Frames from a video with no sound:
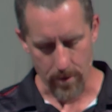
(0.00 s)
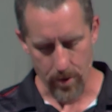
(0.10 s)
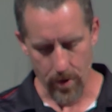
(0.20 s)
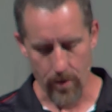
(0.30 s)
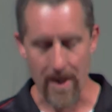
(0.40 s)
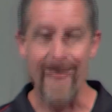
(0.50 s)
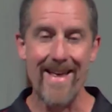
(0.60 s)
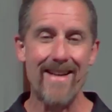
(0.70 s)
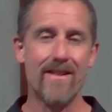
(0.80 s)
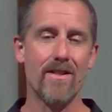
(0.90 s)
Jews. And
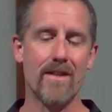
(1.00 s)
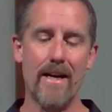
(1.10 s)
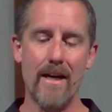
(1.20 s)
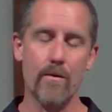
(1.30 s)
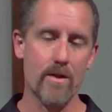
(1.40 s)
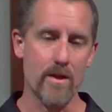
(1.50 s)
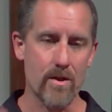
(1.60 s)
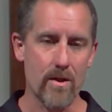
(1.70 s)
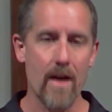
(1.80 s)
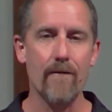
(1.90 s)
then to say he was the
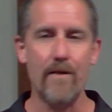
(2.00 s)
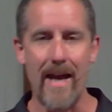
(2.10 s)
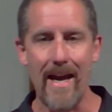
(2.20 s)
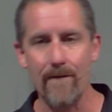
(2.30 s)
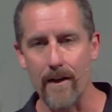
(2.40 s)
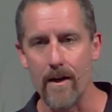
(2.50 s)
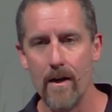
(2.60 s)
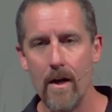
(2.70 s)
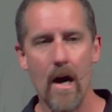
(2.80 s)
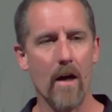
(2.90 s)
son of David
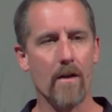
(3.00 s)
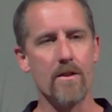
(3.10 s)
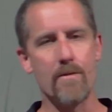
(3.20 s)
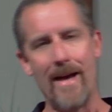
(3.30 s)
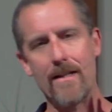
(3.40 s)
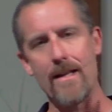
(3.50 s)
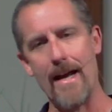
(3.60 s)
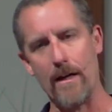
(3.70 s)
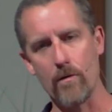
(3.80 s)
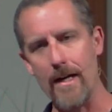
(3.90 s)
harkens back to
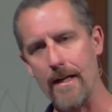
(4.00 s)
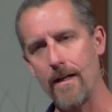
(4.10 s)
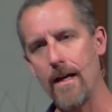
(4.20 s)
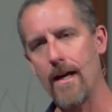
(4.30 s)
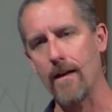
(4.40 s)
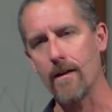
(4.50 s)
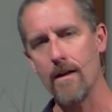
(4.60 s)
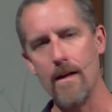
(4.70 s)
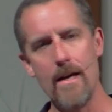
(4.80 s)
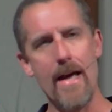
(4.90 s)
that great king
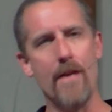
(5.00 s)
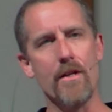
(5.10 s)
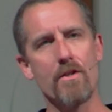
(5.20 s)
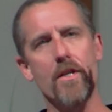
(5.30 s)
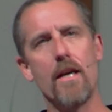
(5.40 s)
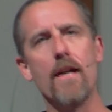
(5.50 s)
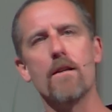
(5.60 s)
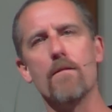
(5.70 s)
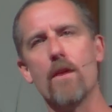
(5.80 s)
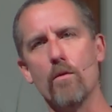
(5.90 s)
and this
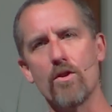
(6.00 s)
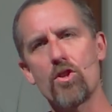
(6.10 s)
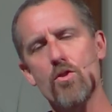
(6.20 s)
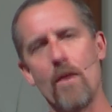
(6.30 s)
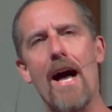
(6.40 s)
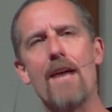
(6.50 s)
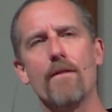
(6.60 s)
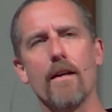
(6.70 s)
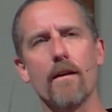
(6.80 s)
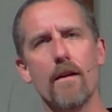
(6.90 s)
kingdom that was
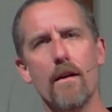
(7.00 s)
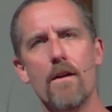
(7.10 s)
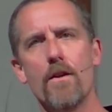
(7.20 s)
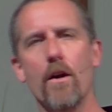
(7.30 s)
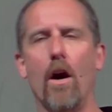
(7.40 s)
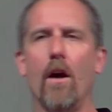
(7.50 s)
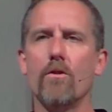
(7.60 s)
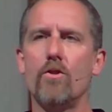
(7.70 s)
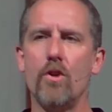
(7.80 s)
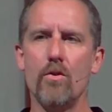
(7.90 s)
thriving, that all
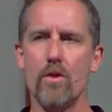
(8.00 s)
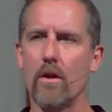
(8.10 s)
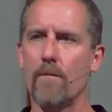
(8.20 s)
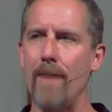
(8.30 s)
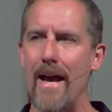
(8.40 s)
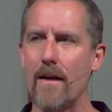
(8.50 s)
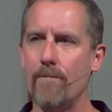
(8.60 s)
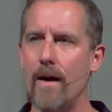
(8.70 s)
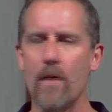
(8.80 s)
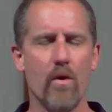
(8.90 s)
Jews look back
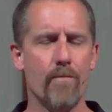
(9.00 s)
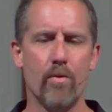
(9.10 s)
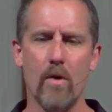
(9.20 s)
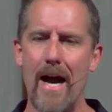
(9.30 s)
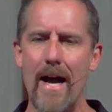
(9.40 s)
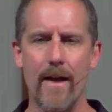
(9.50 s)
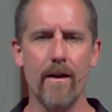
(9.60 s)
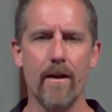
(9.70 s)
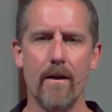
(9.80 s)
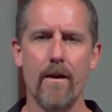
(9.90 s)
upon with
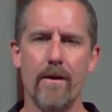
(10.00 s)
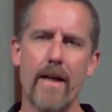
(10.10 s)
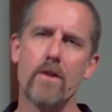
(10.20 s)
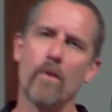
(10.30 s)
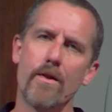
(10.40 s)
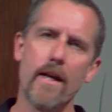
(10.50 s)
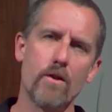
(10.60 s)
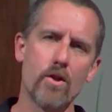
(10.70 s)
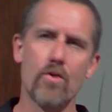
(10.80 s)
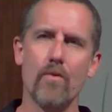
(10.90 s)
pride. That's what they
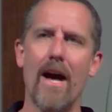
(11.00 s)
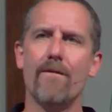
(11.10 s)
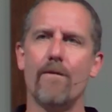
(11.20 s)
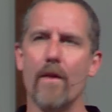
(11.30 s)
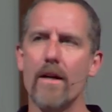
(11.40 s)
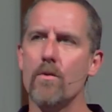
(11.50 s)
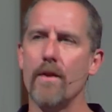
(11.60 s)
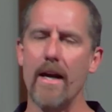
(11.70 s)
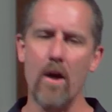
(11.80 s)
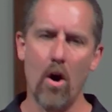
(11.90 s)
strive for. That's what
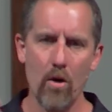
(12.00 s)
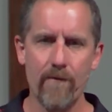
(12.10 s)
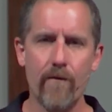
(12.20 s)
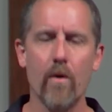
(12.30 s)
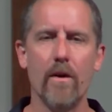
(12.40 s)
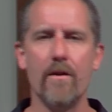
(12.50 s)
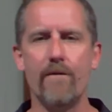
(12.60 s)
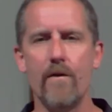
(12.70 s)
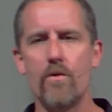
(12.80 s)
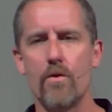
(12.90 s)
they hope for in the
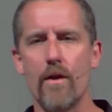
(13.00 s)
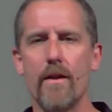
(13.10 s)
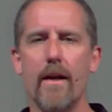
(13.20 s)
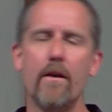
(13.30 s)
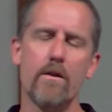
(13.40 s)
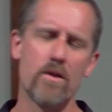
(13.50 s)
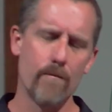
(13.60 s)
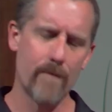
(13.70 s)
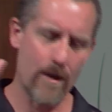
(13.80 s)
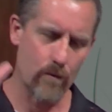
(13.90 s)
future, that they could
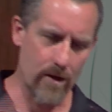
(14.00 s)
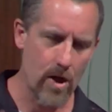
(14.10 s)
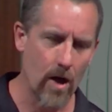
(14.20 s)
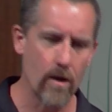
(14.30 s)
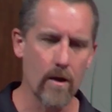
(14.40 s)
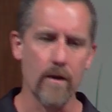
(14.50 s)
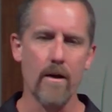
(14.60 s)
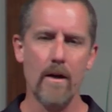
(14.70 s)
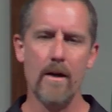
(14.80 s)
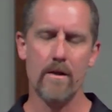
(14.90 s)
someday return
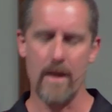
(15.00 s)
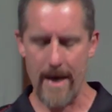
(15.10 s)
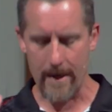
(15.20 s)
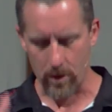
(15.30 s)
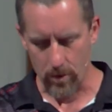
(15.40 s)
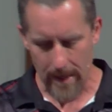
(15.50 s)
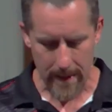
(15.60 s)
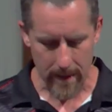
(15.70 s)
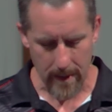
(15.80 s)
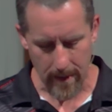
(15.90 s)
to that
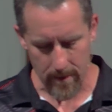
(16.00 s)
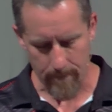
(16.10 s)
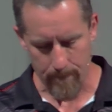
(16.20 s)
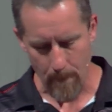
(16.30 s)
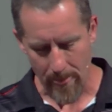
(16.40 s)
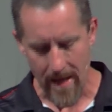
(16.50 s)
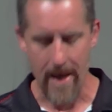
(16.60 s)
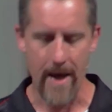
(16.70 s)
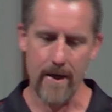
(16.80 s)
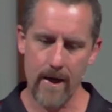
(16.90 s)
great kingdom.
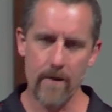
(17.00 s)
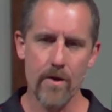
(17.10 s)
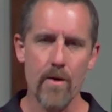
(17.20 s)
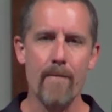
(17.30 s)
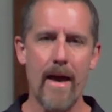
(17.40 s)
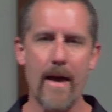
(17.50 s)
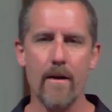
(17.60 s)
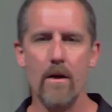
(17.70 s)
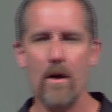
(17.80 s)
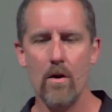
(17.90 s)
And here is a man
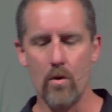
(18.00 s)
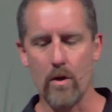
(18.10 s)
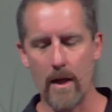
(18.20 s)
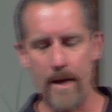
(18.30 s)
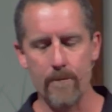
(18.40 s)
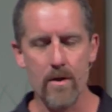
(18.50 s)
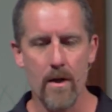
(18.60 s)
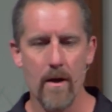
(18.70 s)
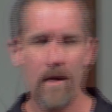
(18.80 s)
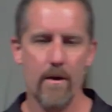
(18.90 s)
who claims
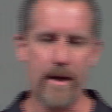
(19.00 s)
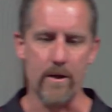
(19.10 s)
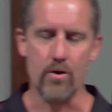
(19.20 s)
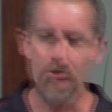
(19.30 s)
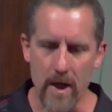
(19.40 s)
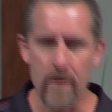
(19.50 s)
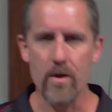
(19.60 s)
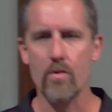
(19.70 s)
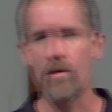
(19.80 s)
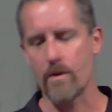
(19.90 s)
that
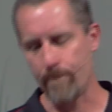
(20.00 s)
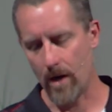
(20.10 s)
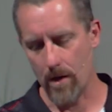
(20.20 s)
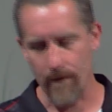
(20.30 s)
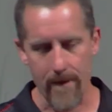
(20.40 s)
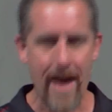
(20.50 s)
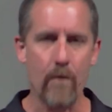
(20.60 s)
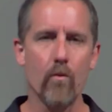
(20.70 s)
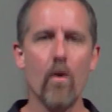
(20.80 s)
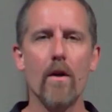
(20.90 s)
Jesus was a part of
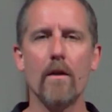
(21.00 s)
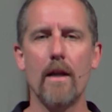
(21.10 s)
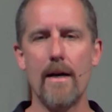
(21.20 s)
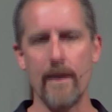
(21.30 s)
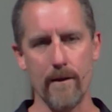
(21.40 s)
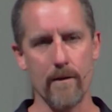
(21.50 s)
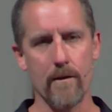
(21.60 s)
that royal line.